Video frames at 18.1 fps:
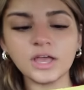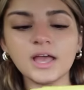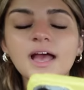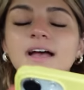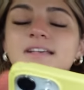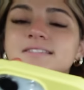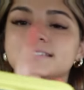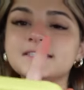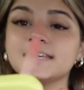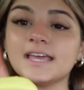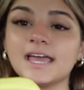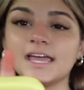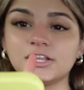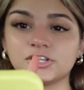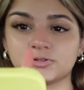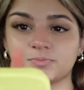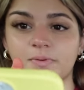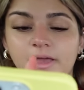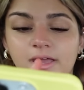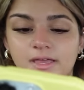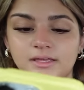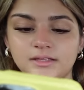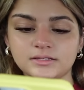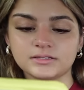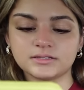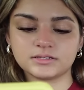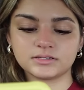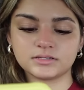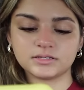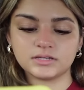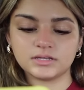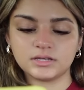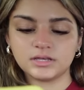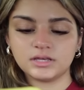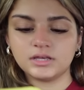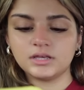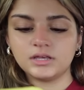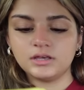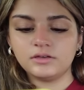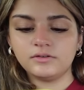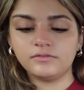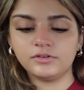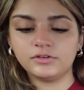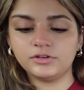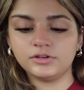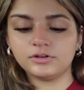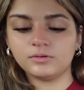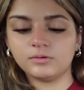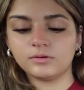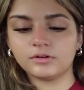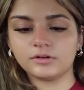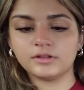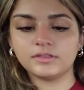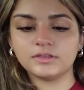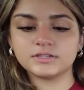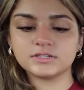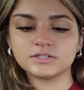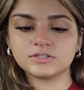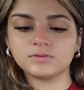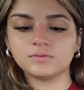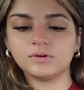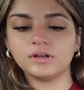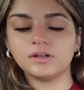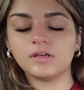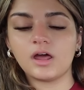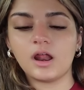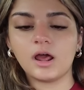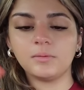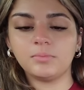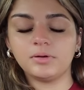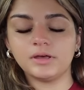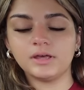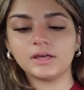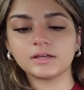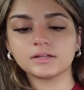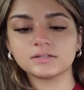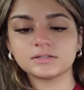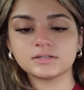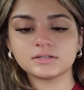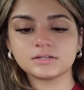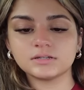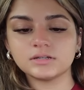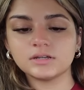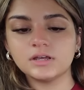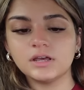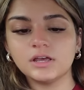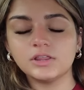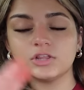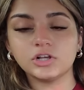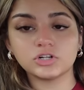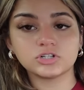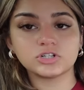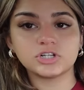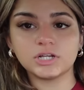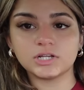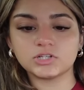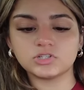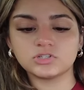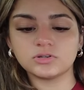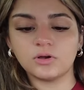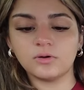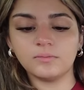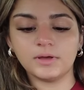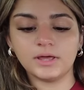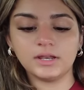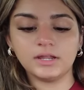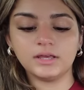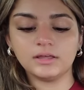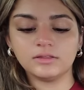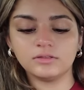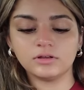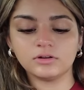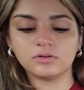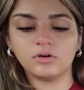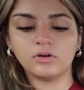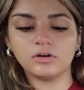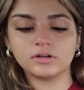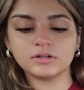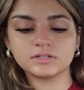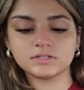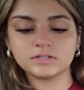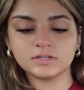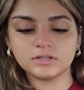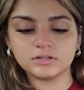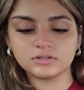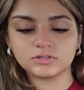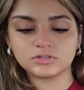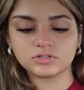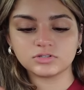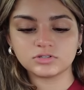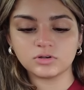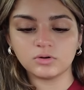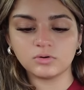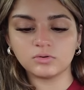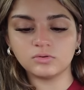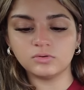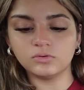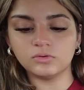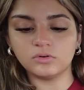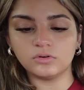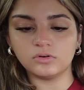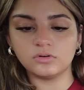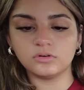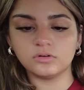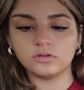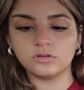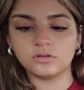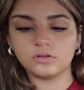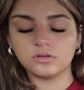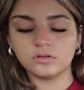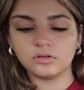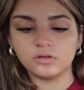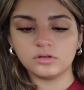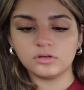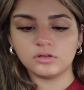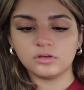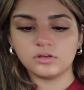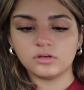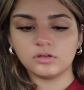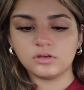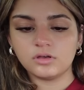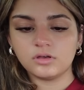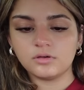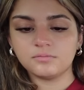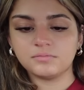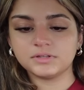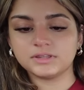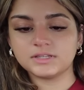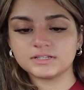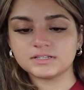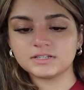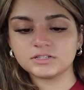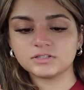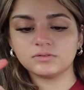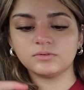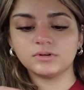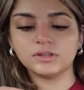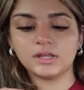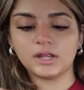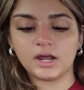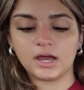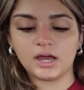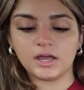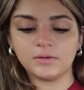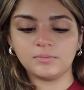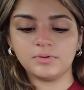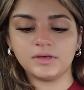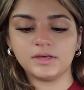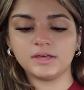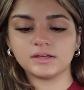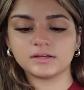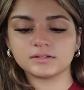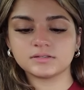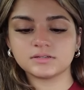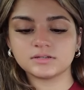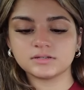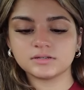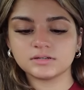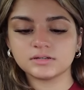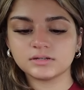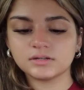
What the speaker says: SDH Paints, your order. And this is the one that I picked. There's just so many and they're honestly so cool. But this is the one that I picked.